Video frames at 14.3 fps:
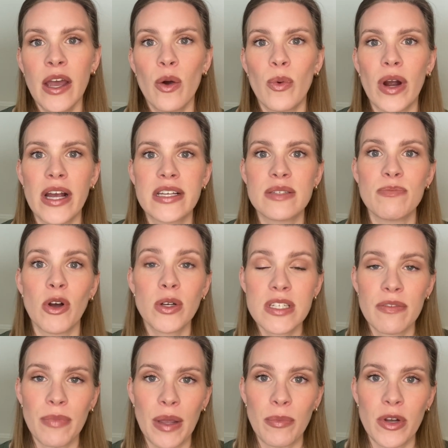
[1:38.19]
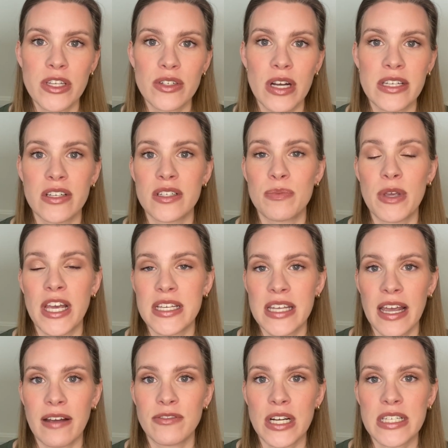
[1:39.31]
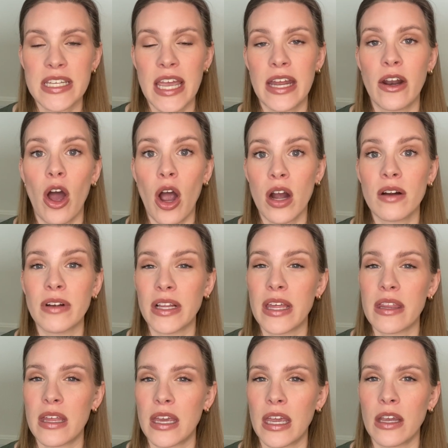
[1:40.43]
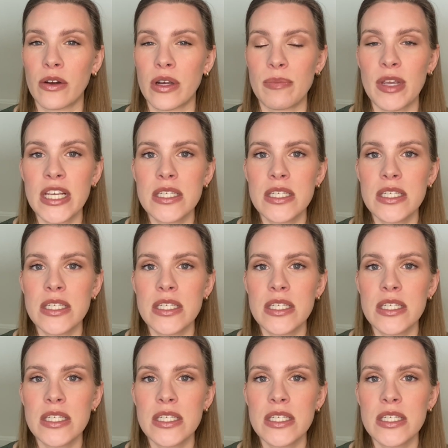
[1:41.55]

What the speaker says: whereas most of my moisturizers, because I have dry skin, are really thick and creamy.